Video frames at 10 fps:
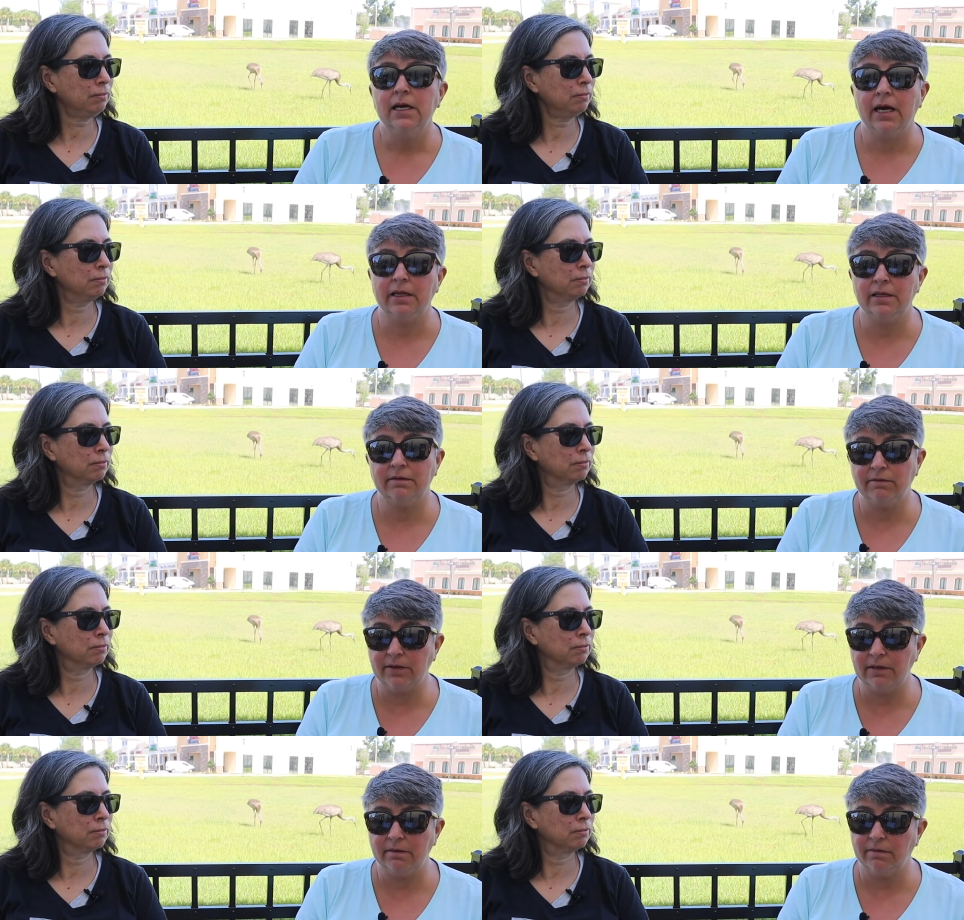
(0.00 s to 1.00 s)
Speaker 1: And this
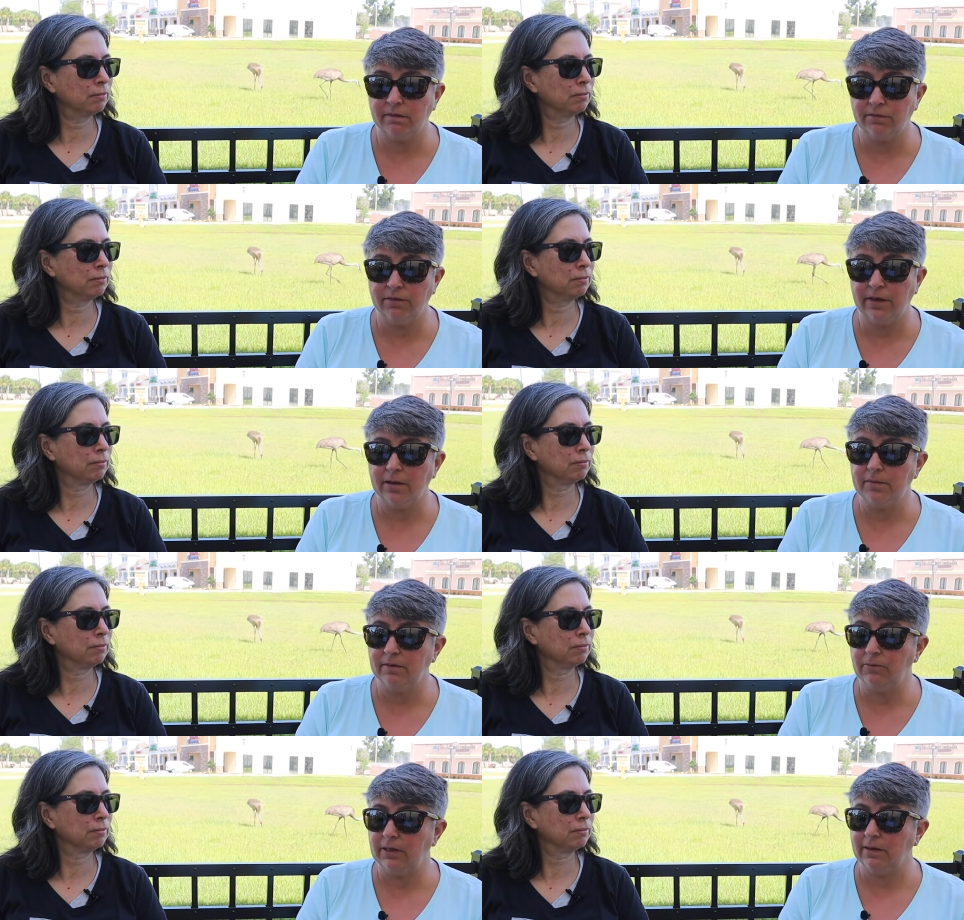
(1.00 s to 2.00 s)
event is just for them as
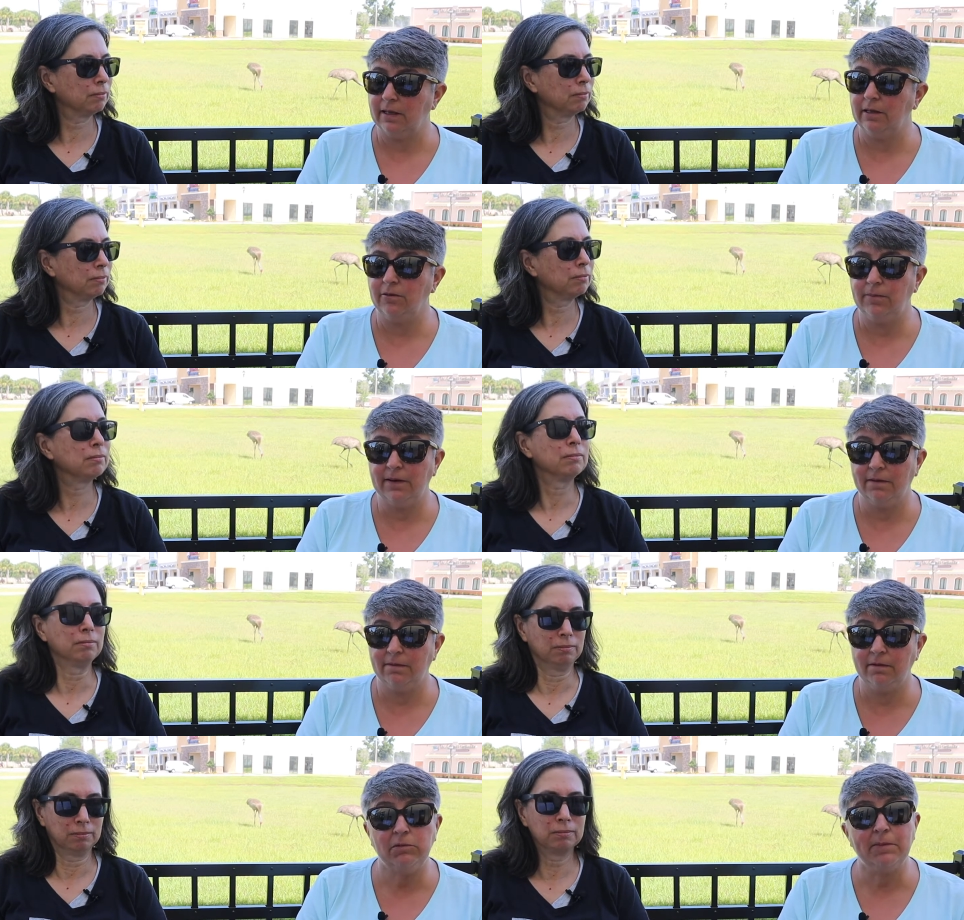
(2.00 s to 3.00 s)
a big thank you because
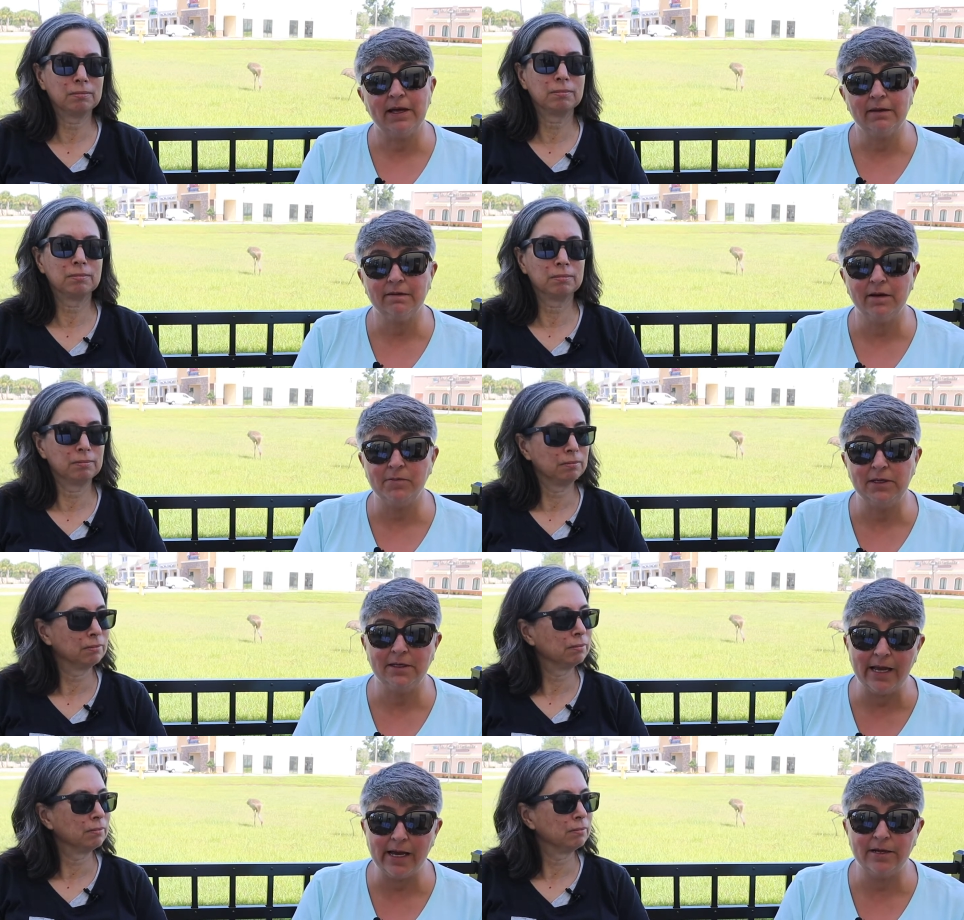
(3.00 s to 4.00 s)
Jimmy Mack is coming to
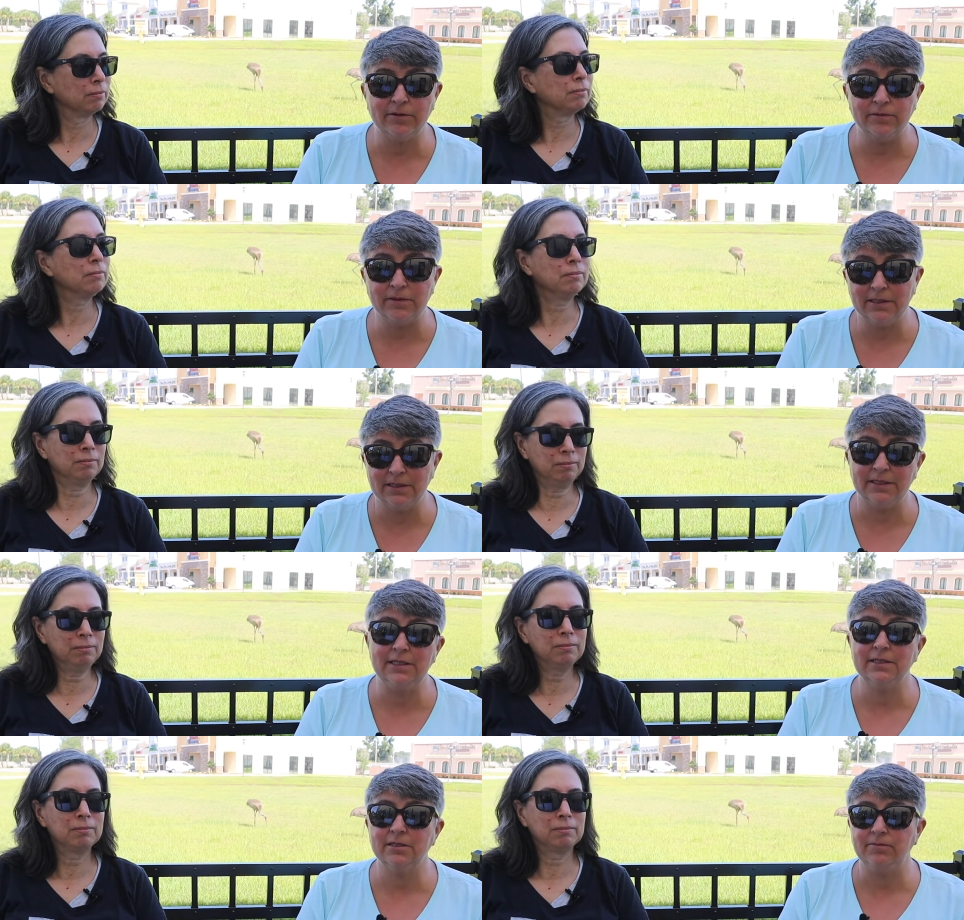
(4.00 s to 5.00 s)
town mm -hmm. and mm-hmm.
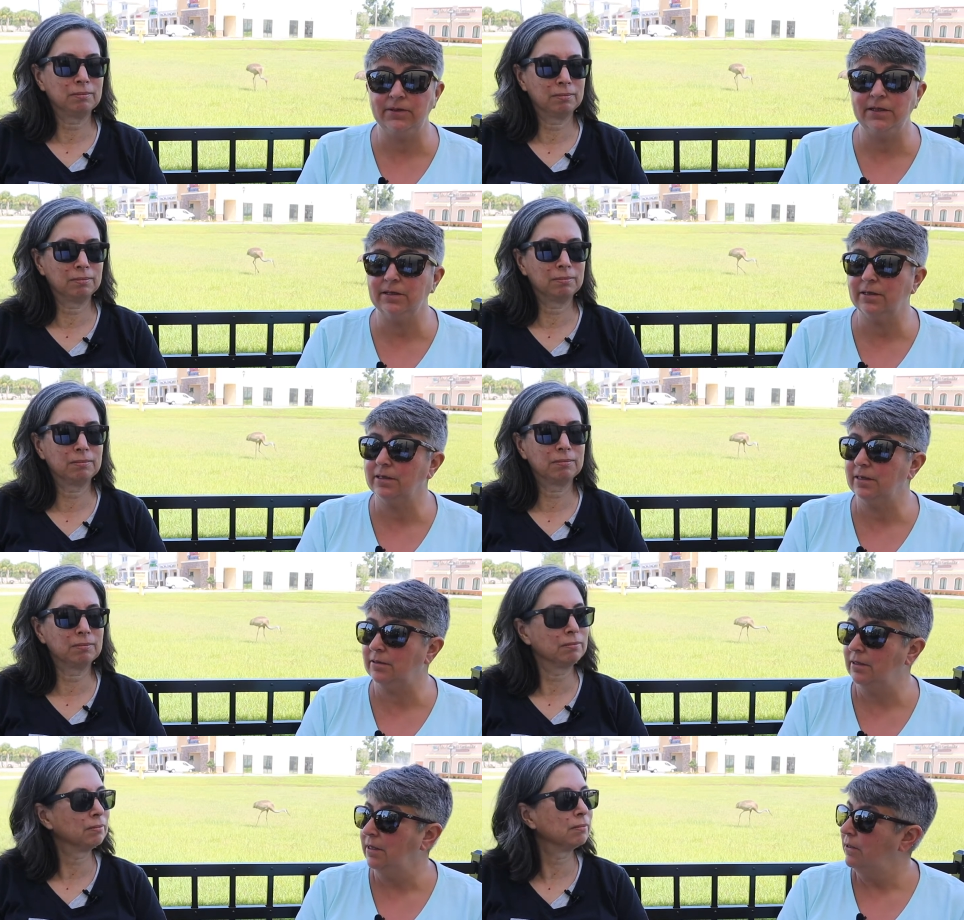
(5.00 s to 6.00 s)
he's going to be here and